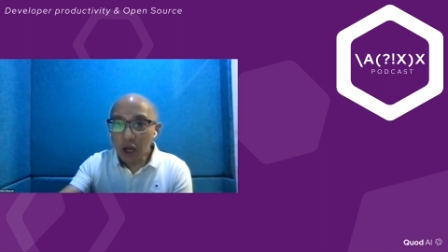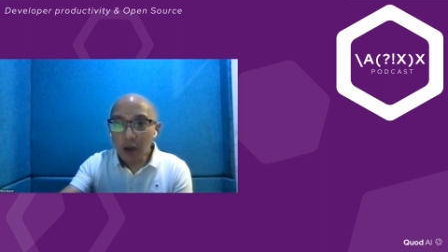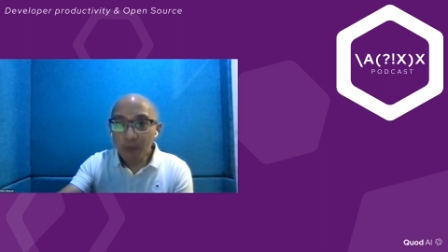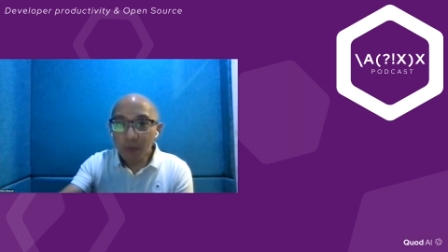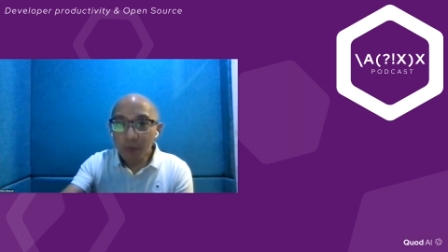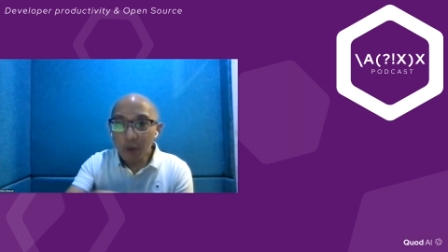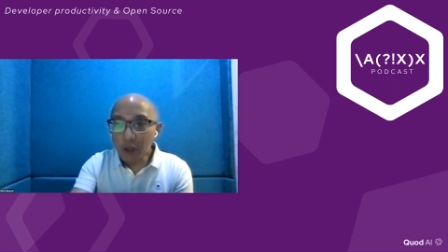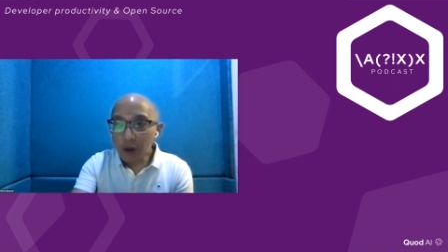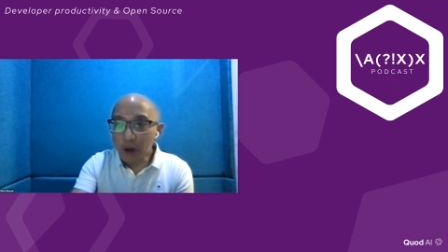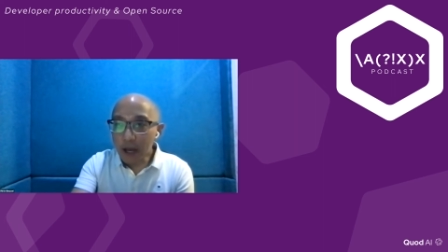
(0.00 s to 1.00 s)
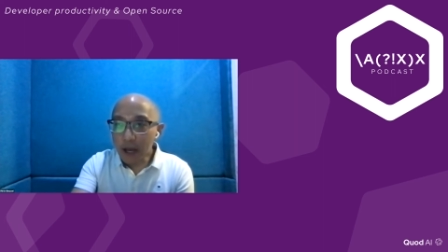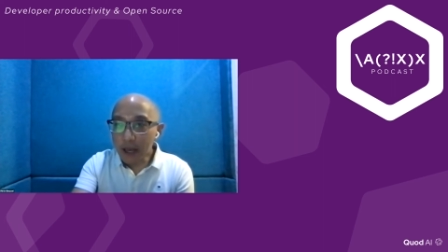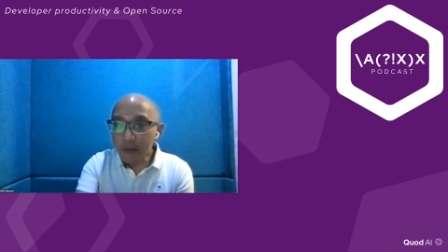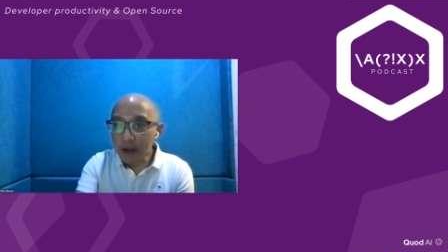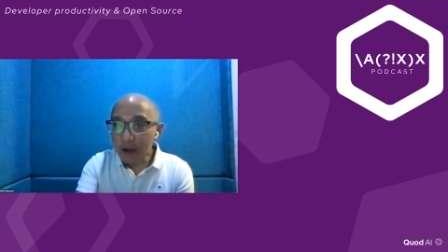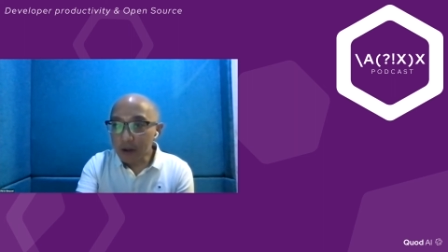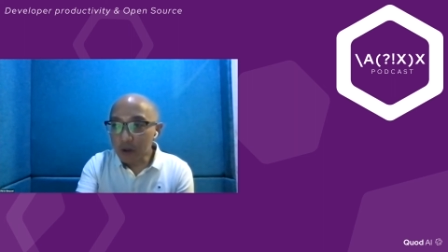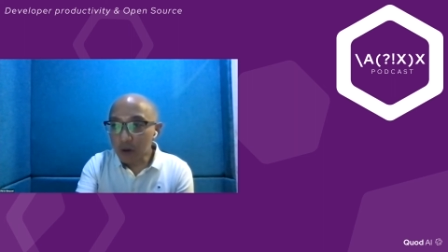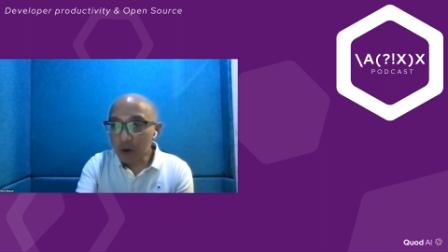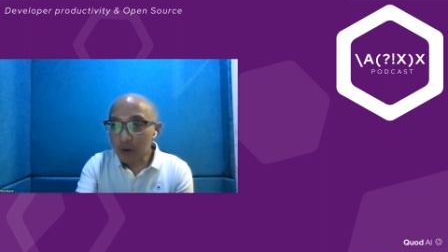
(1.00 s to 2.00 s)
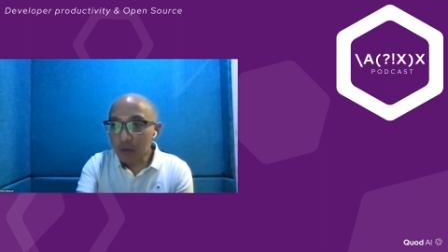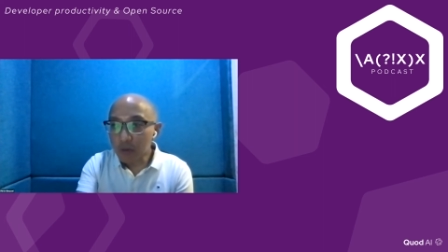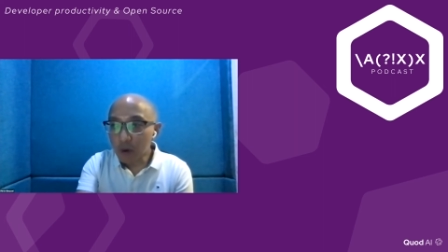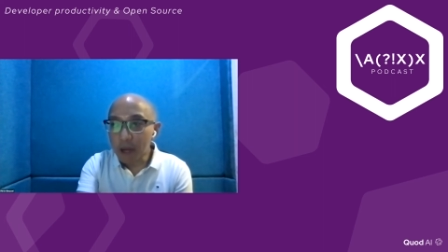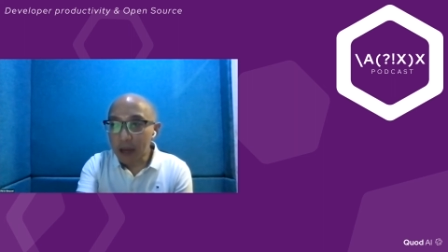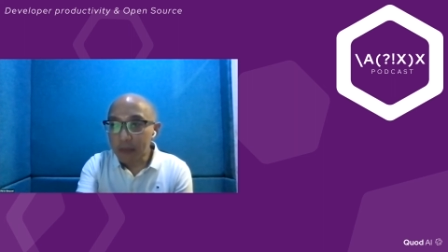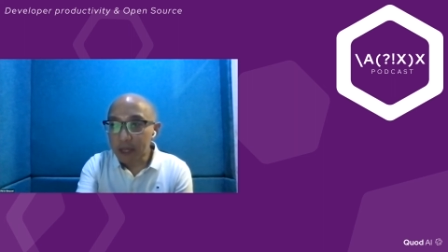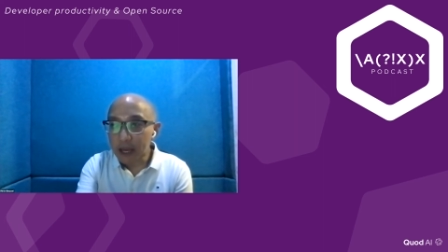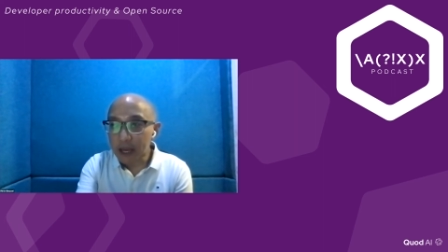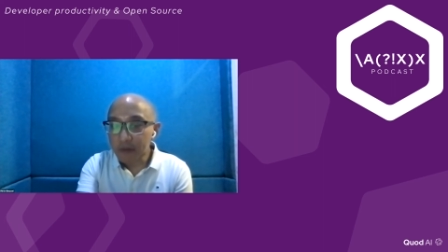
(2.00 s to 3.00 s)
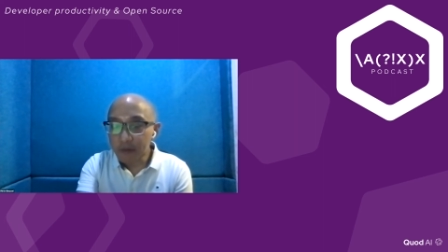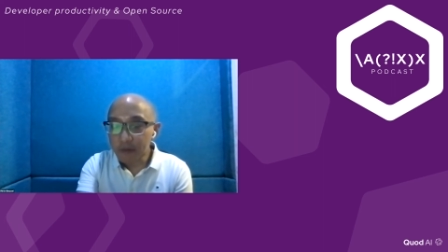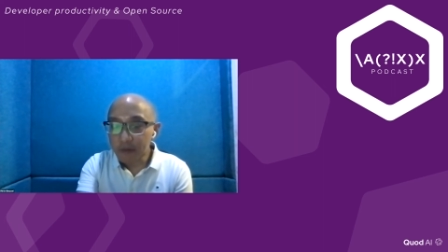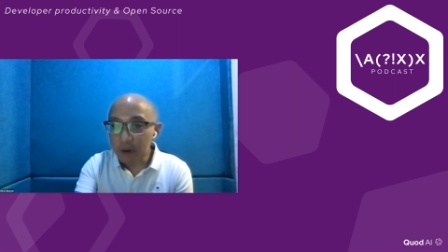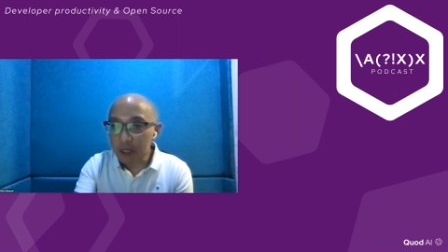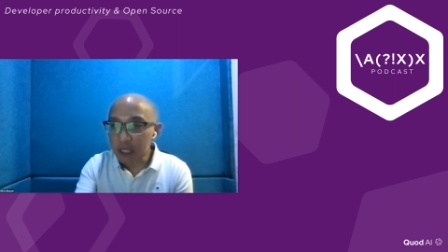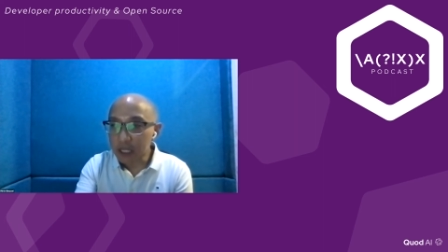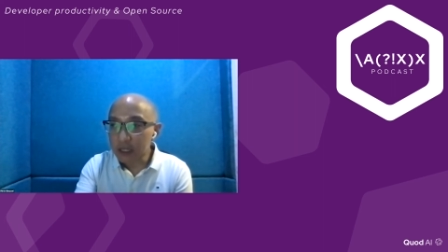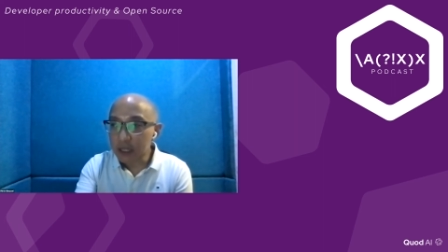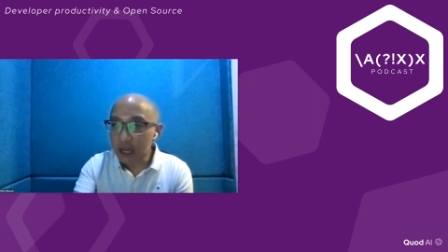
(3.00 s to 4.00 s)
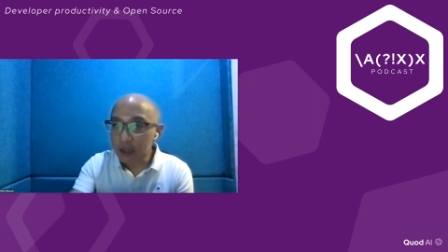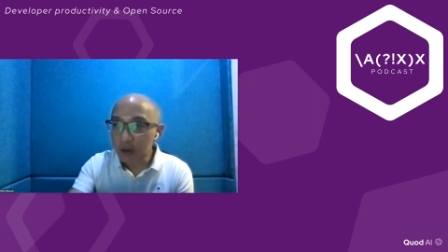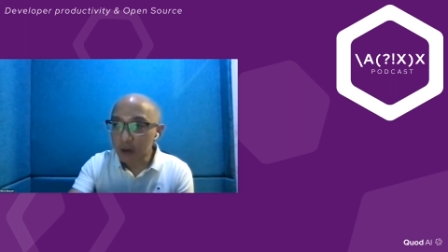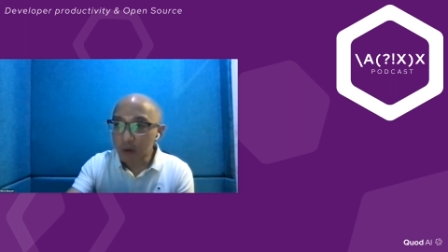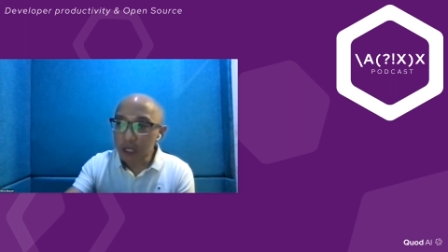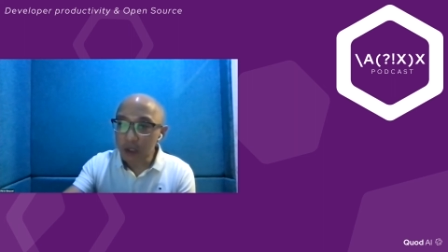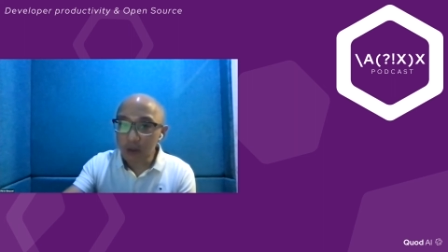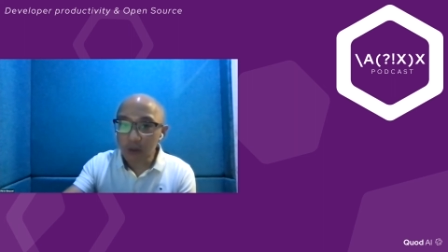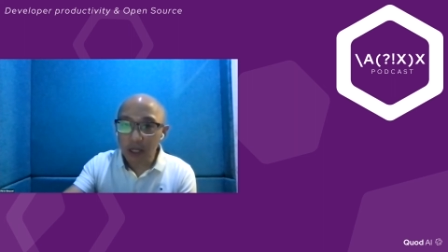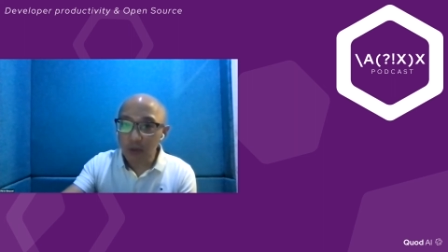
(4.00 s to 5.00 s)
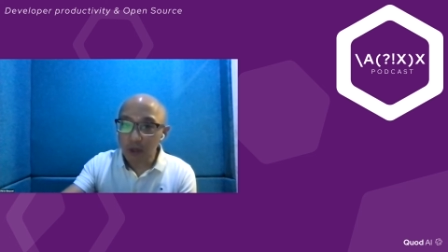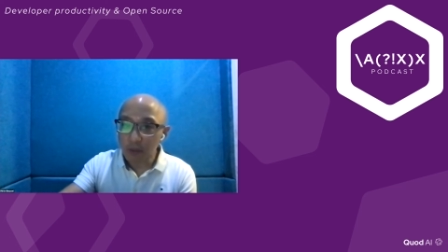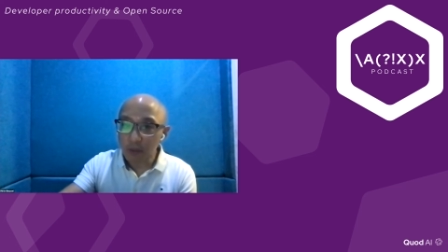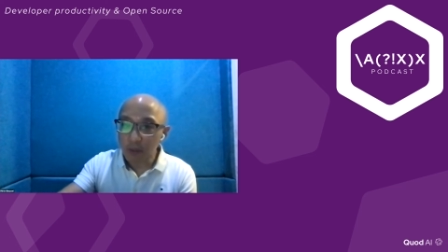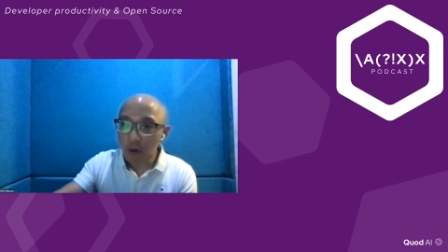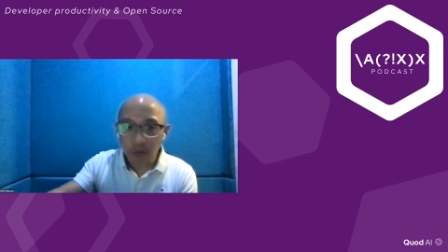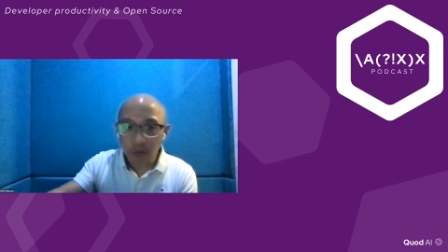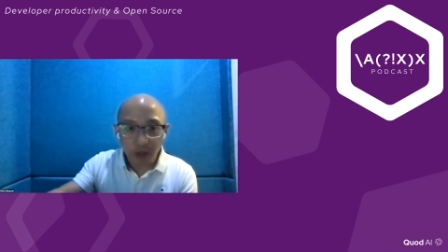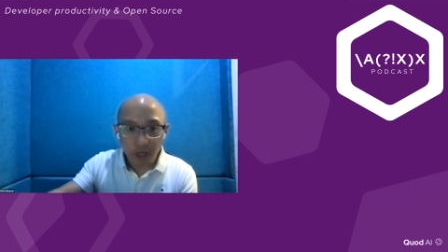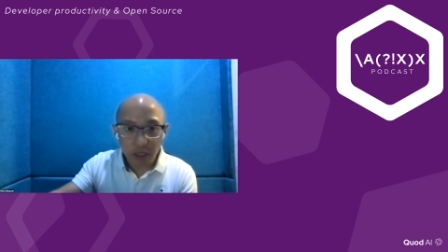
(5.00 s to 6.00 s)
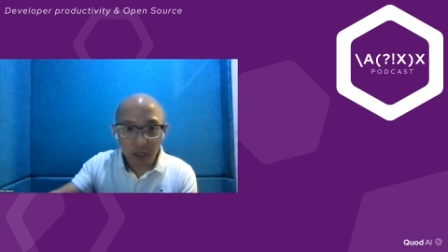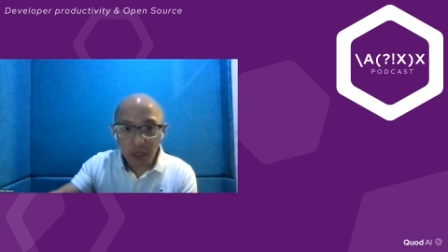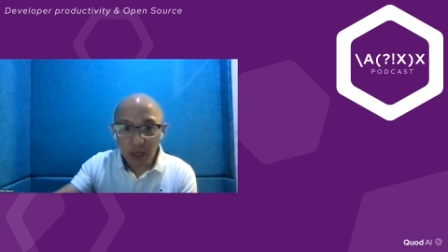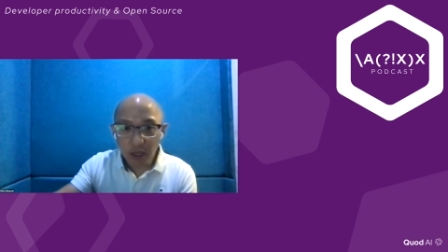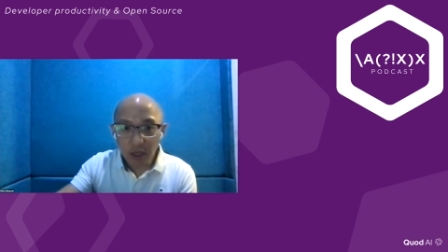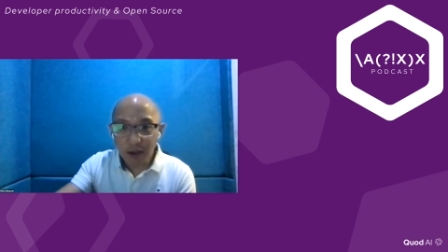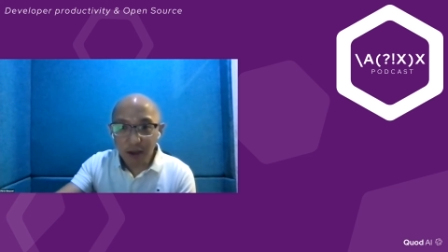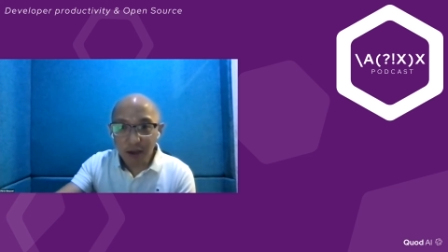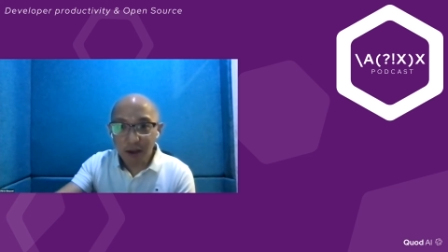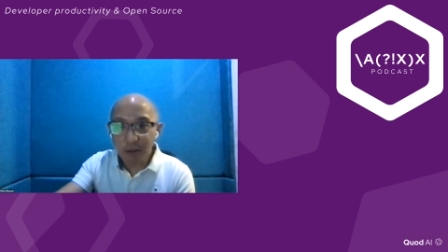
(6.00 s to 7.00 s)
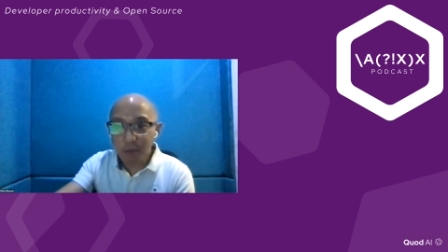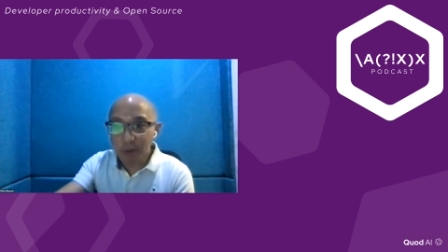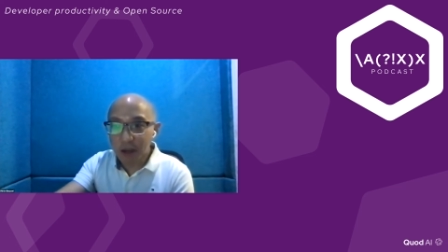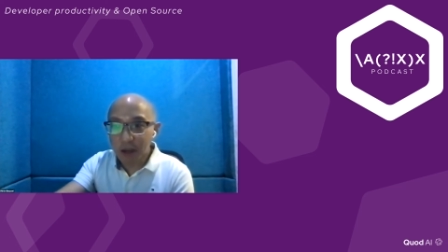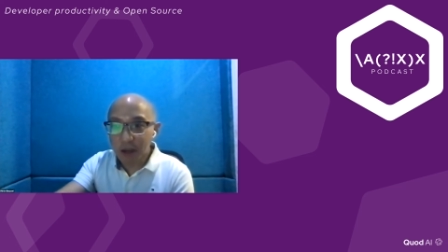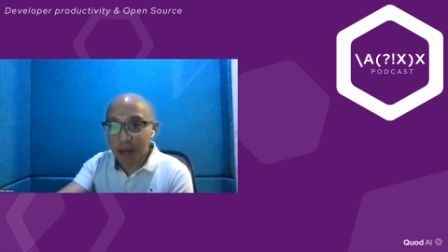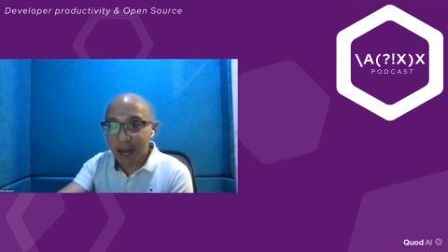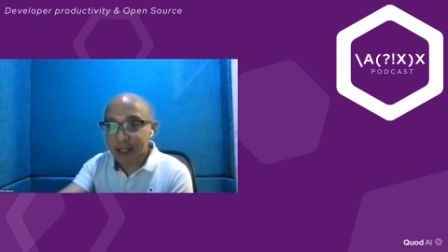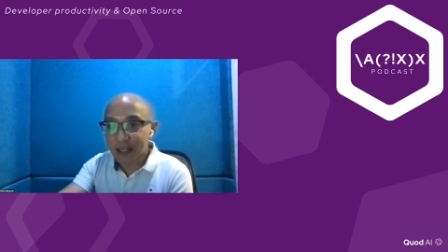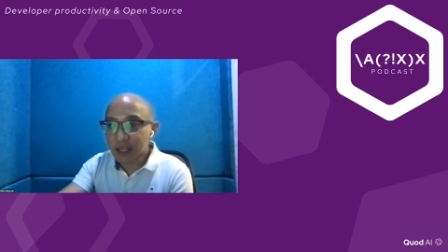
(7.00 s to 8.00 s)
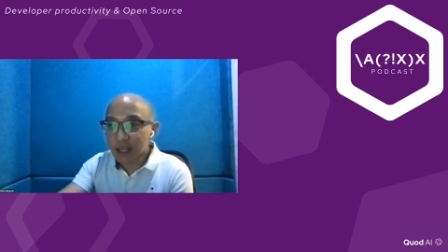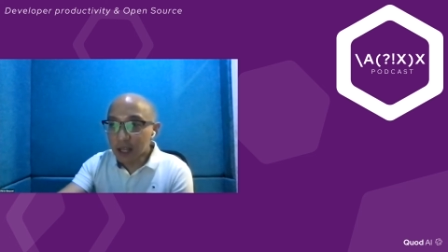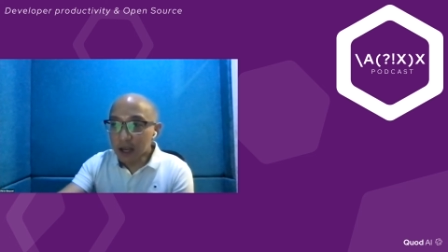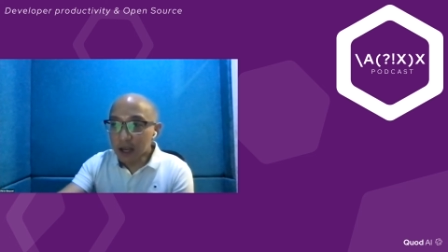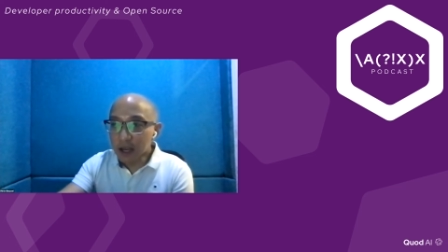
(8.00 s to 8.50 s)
I read on your roadmap that for InboxKitten that you want to integrate with more serverless paths.